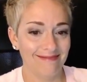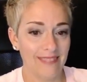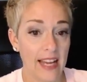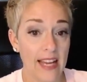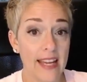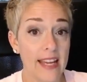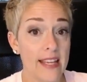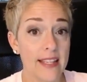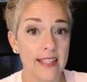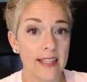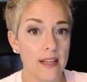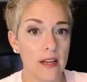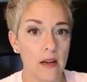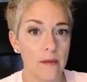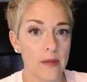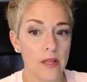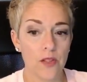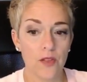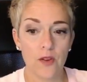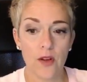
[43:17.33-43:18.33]
I can't see
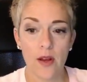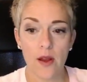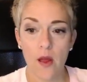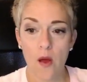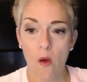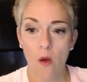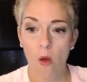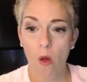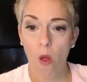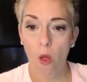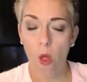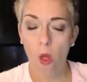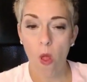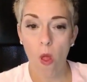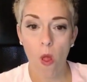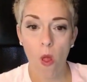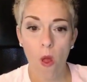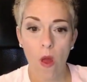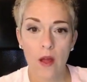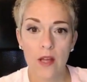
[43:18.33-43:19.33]
comments right now
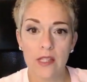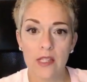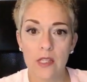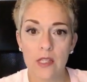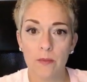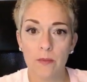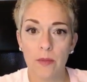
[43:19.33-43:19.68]
because it's blocked.